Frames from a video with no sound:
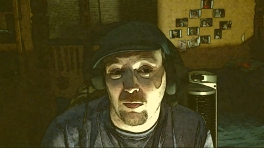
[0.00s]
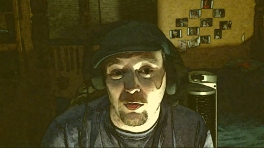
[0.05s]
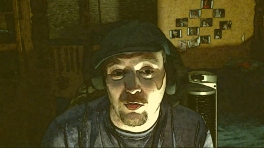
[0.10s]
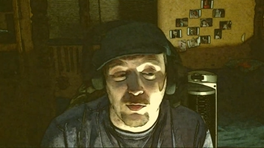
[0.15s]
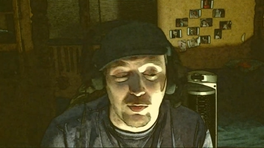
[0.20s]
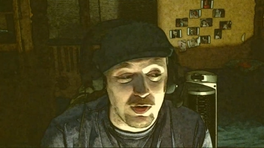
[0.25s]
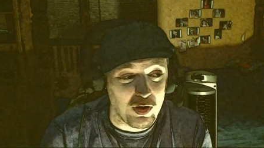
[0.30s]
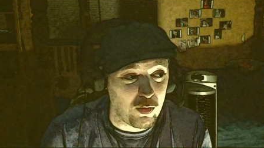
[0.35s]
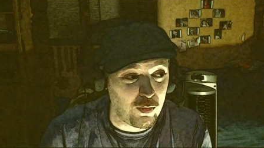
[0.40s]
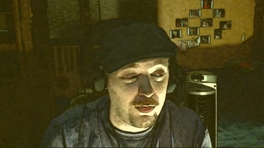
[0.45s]
which
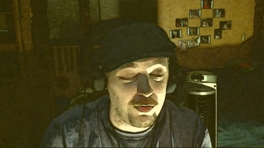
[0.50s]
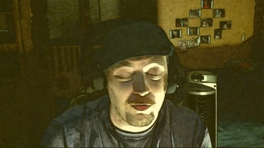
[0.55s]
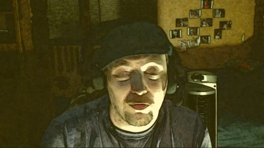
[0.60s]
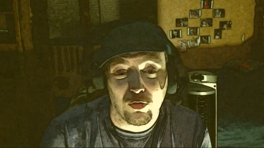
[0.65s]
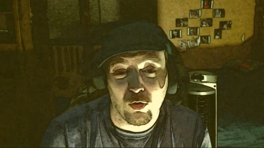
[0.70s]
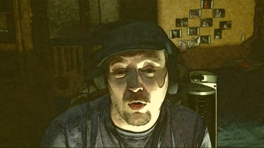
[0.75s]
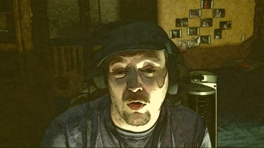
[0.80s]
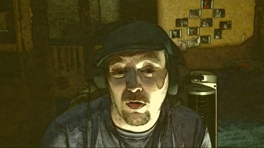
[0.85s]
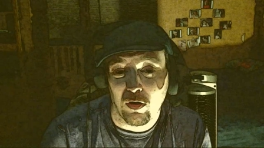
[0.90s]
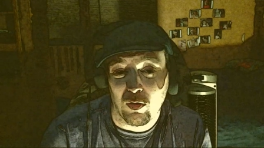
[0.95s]
we know in the
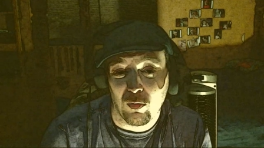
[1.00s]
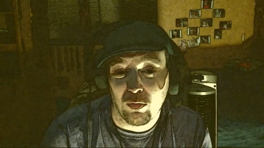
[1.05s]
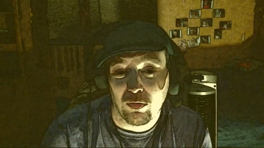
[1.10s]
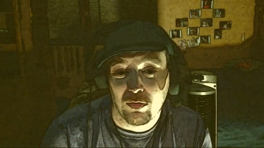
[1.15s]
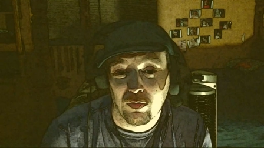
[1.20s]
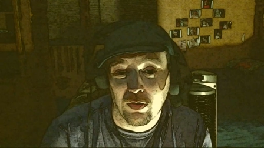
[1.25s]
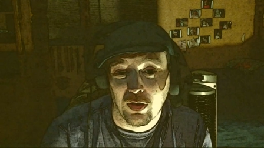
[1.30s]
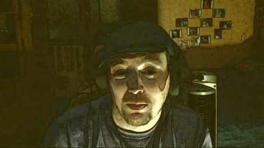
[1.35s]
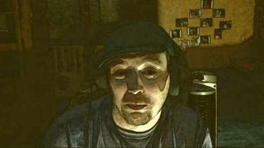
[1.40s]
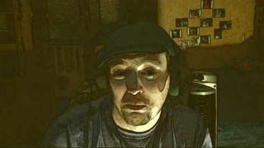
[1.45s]
story
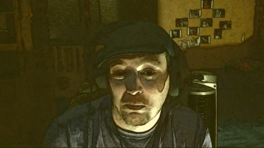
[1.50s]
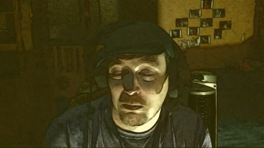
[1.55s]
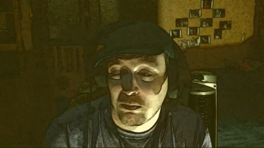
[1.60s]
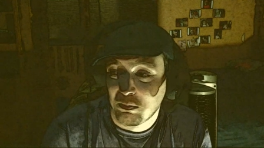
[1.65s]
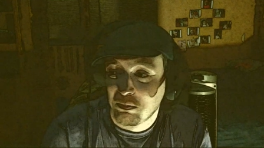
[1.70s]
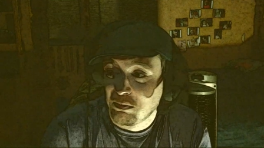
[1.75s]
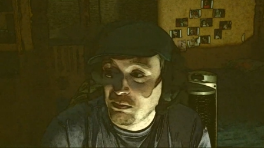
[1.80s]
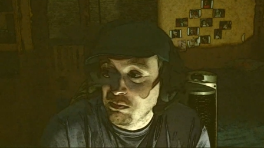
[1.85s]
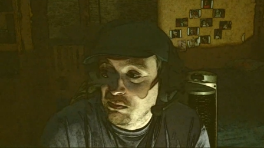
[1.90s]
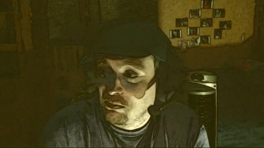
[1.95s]
was like
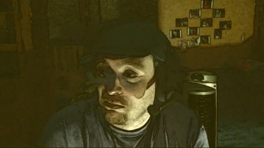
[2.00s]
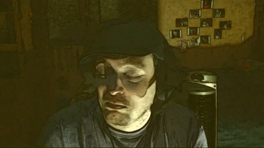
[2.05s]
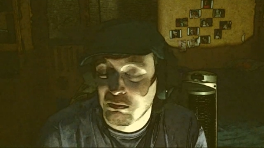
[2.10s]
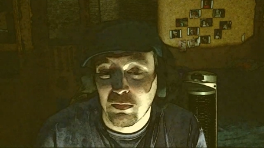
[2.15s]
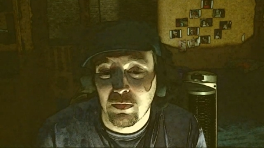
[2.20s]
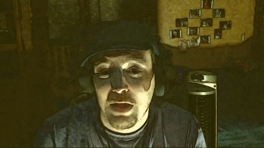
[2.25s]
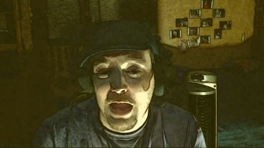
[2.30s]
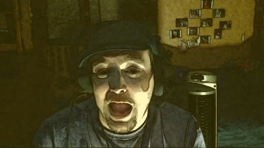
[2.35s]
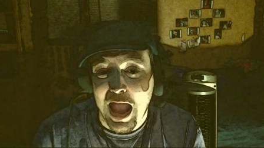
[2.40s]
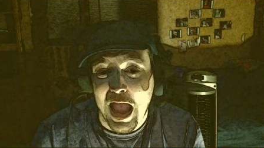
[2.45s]

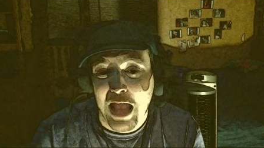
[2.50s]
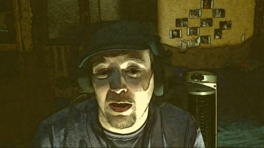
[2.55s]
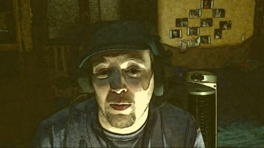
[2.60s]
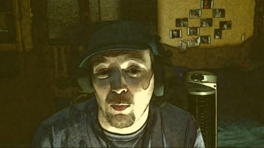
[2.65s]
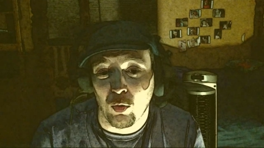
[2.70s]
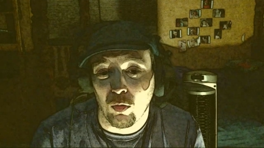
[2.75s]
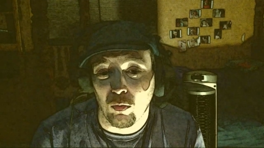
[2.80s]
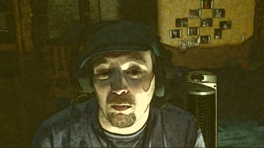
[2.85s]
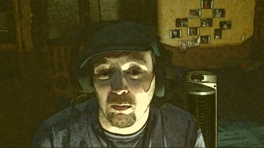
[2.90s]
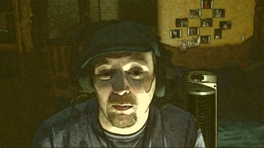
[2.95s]

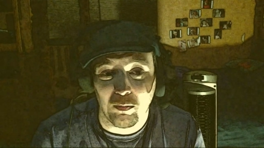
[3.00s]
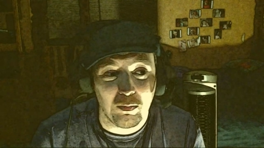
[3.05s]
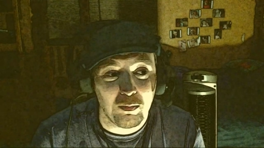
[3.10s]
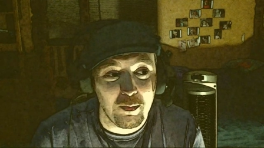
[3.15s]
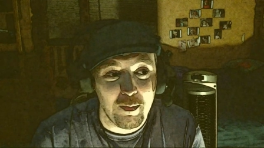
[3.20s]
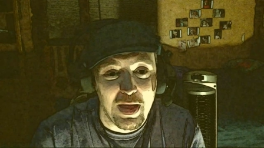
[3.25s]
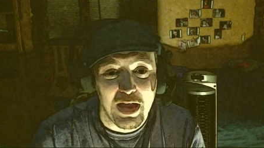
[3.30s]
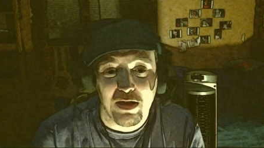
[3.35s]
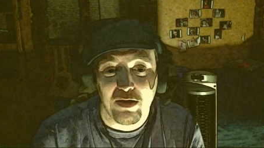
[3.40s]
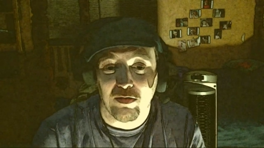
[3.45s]
animal
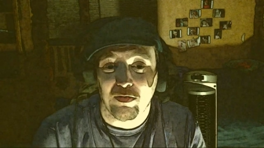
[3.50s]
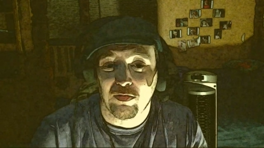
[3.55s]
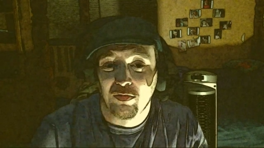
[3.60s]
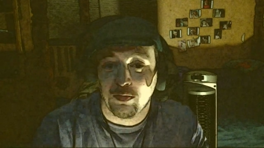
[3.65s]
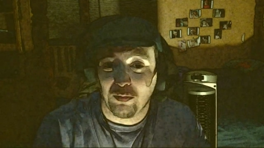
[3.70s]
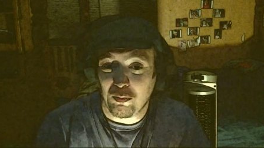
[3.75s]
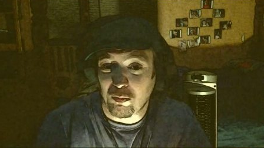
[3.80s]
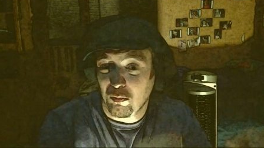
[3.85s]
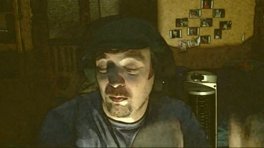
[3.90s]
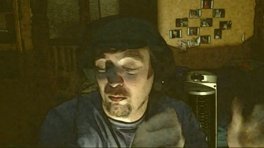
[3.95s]
maze